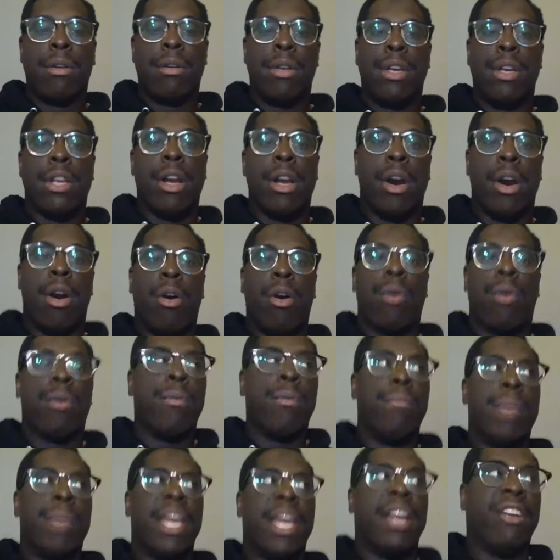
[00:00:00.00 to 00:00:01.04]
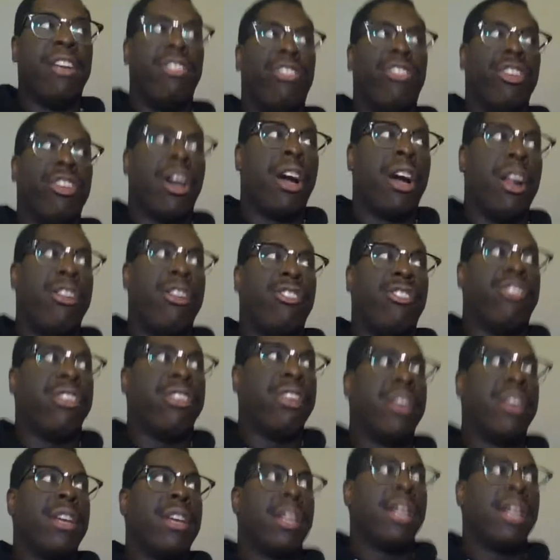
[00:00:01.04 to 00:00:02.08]
being
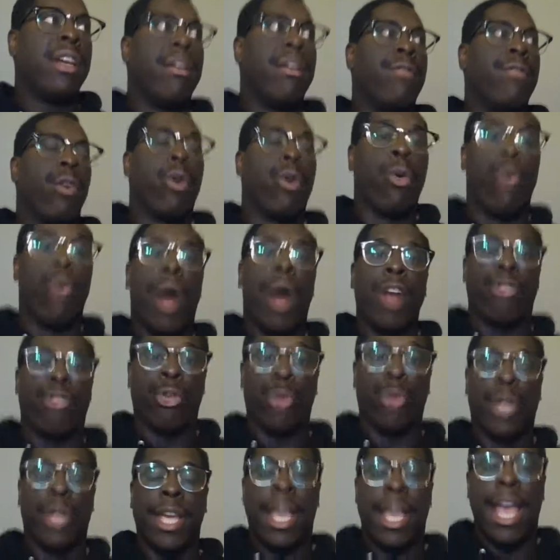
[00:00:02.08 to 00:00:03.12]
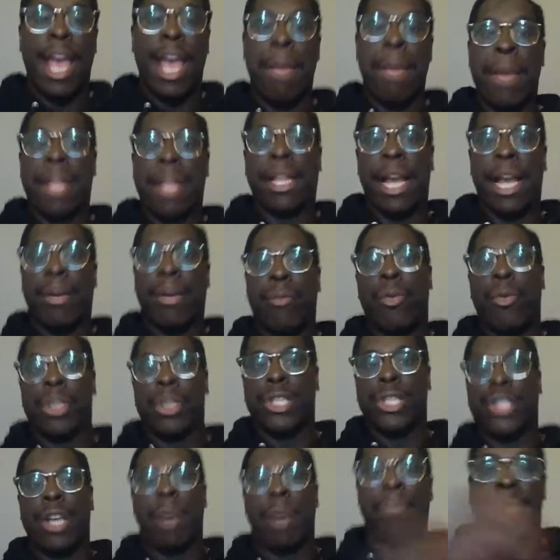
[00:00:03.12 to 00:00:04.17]
judged for who I truly am. And like we're
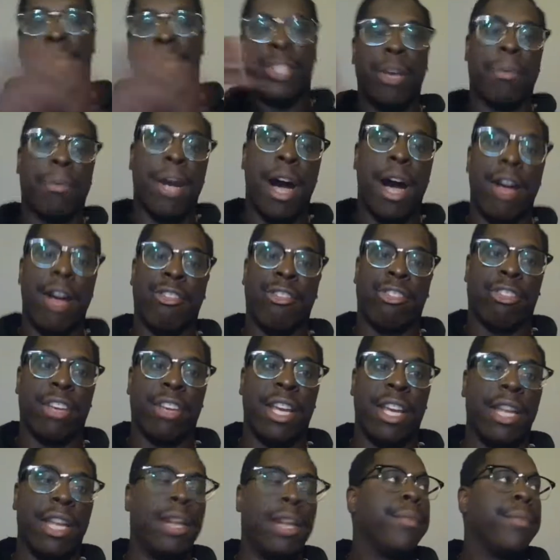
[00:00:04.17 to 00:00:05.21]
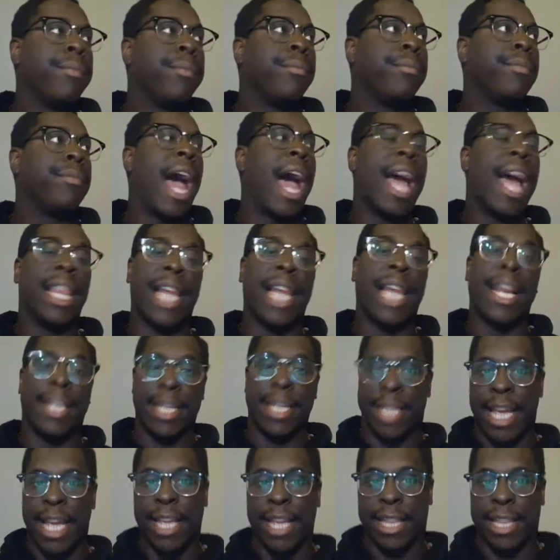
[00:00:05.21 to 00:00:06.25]
subconsciously, I like
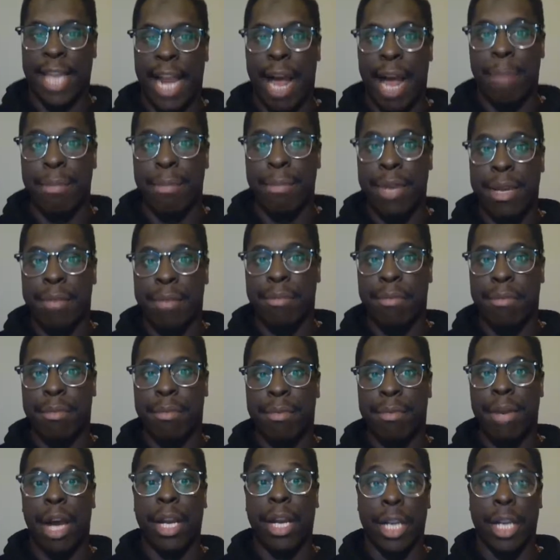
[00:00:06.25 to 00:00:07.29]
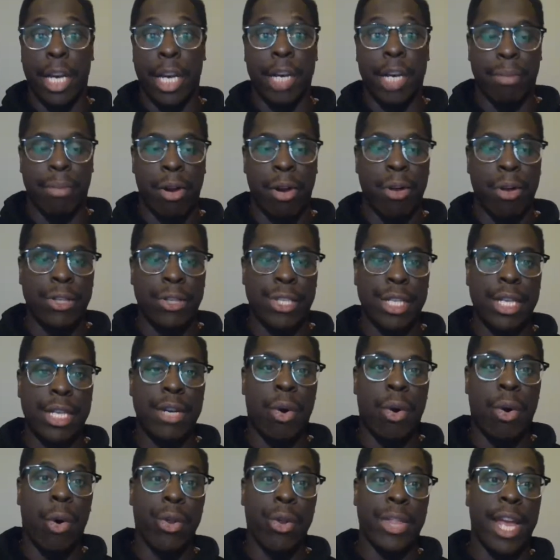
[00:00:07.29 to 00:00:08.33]
to think that I'm a good
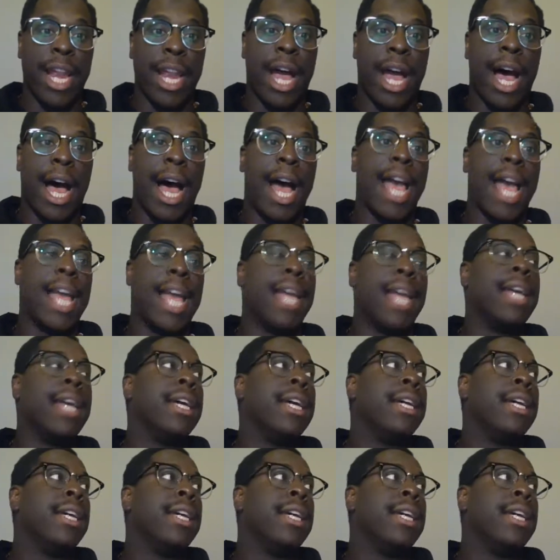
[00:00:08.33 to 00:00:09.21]
person or that I